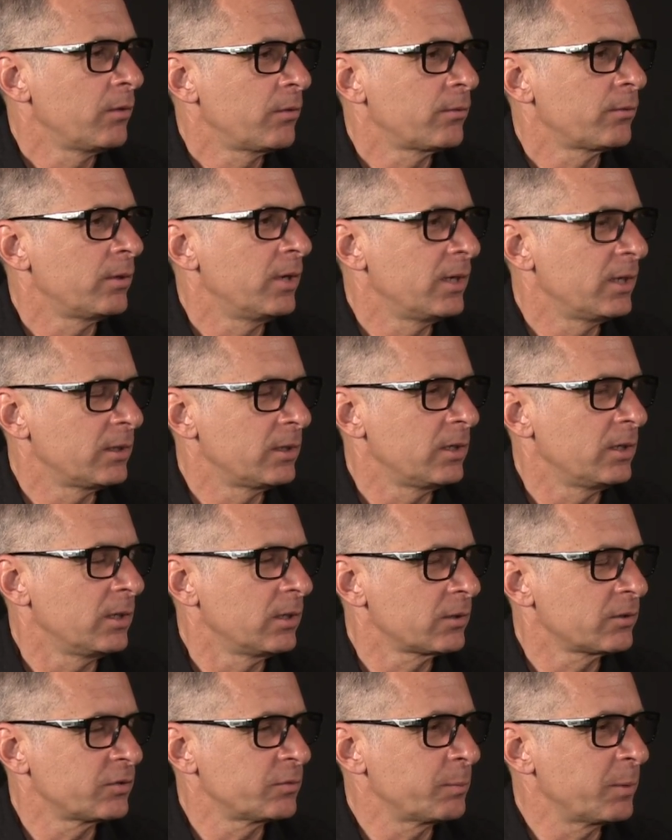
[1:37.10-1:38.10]
and
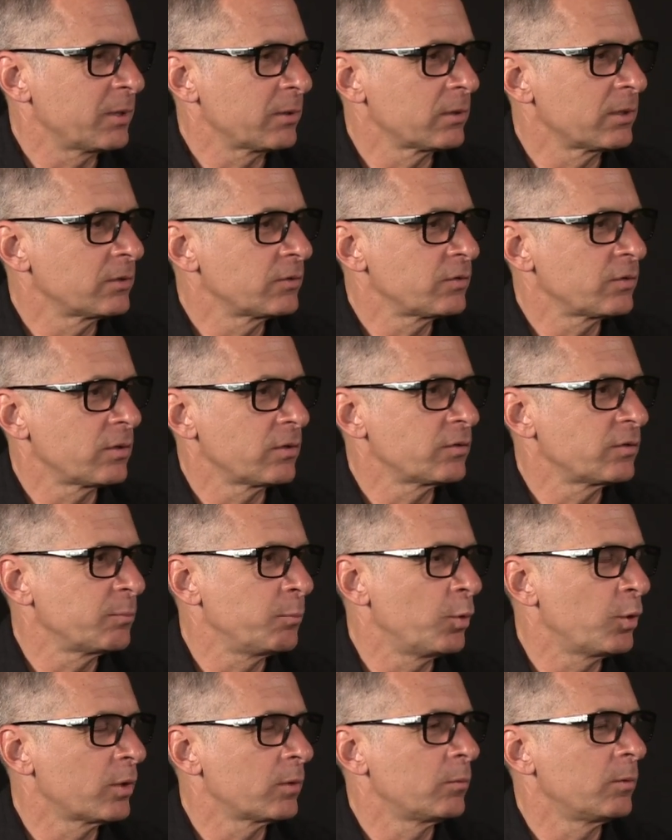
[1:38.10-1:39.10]
experienced the
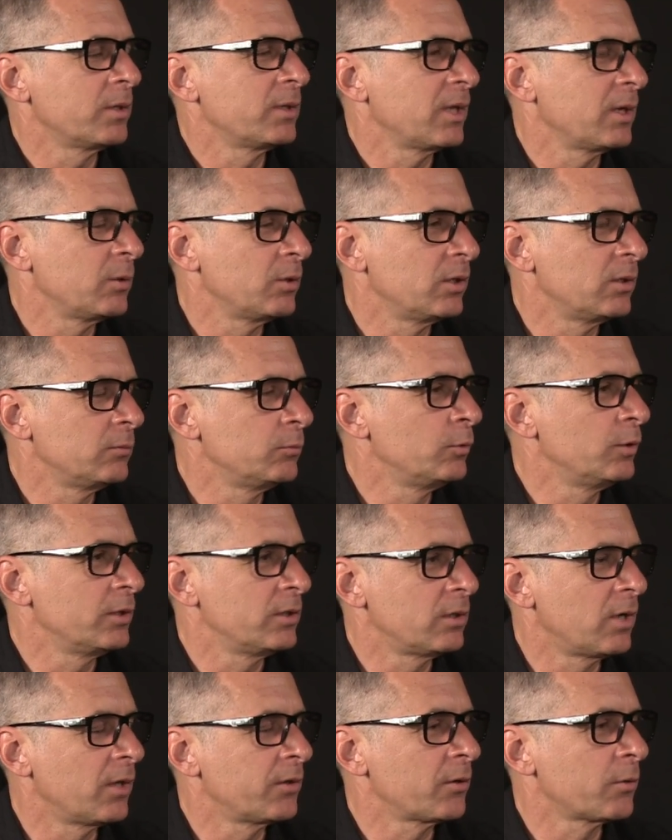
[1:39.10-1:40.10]
sport when they
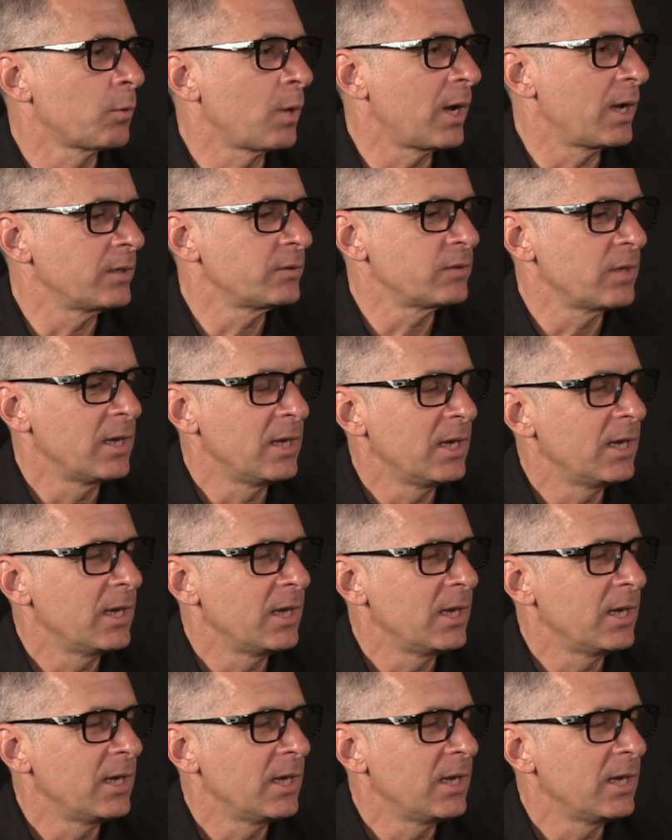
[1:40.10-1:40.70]
wouldn't otherwise.